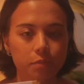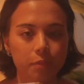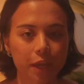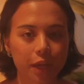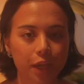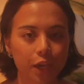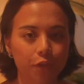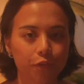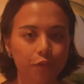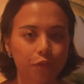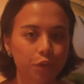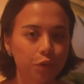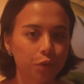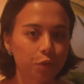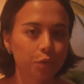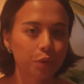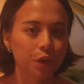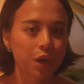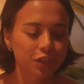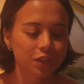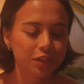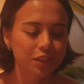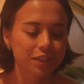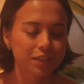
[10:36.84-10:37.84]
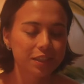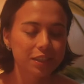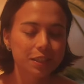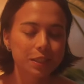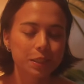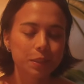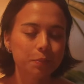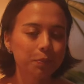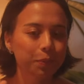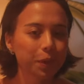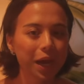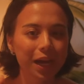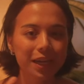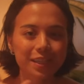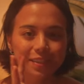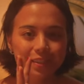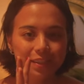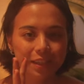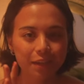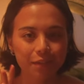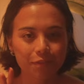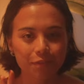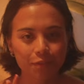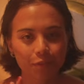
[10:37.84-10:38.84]
make a few just as a surprise
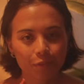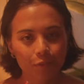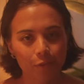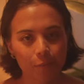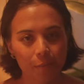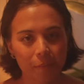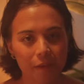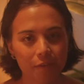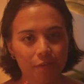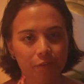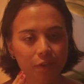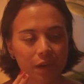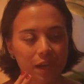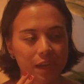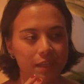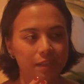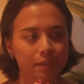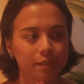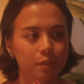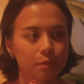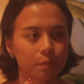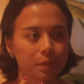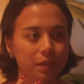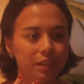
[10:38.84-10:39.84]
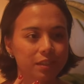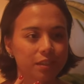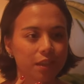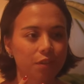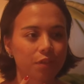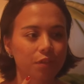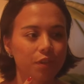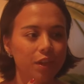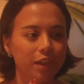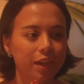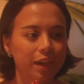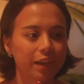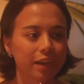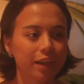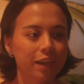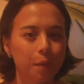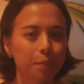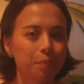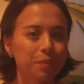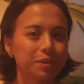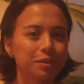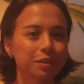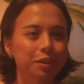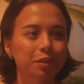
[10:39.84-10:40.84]
gift for my friends because I feel like
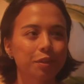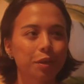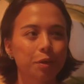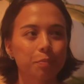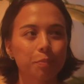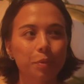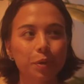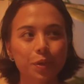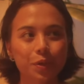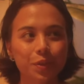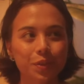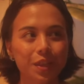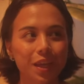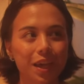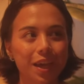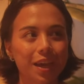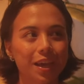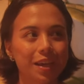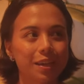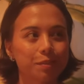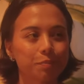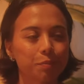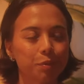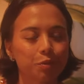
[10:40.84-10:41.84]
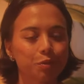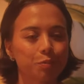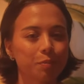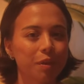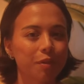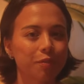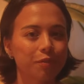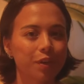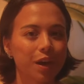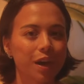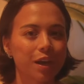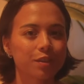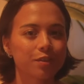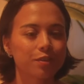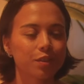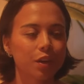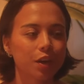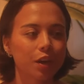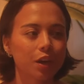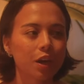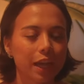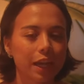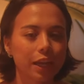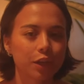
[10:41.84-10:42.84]
I'm missing their birthdays. Most of my friends
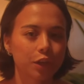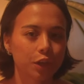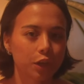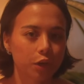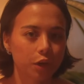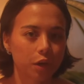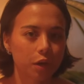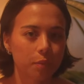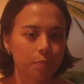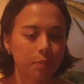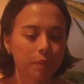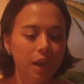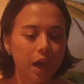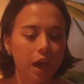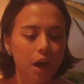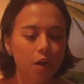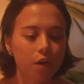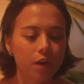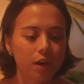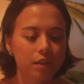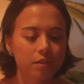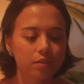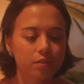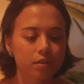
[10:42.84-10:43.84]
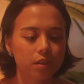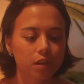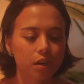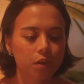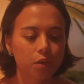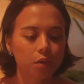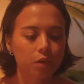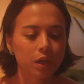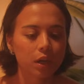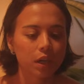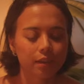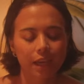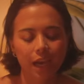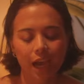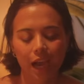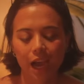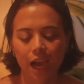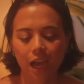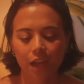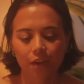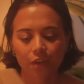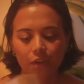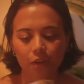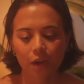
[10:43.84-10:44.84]
are in Europe now, and so yeah,
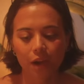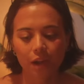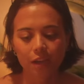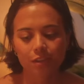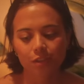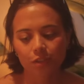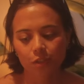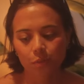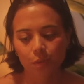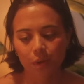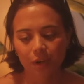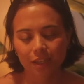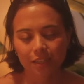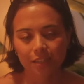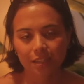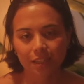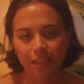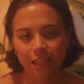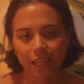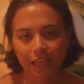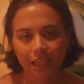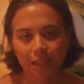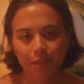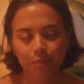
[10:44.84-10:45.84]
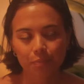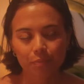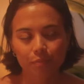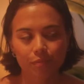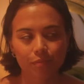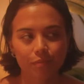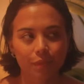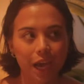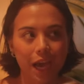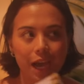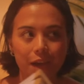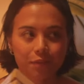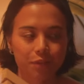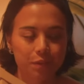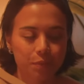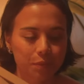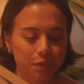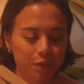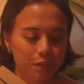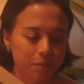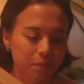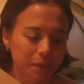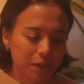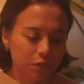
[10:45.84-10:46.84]
I don't know. I just wanted to like have
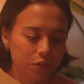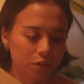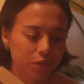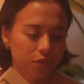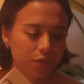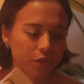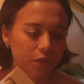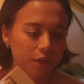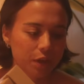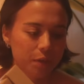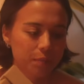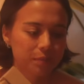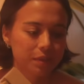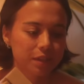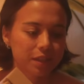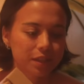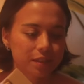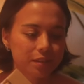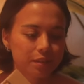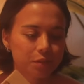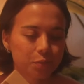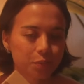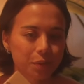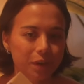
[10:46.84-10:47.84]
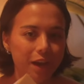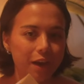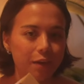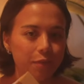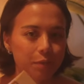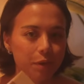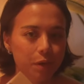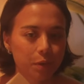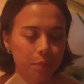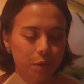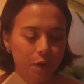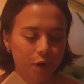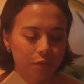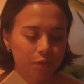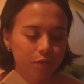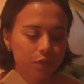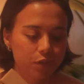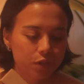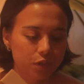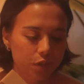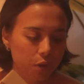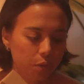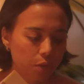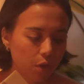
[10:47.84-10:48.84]
something special for them since we have been apart for so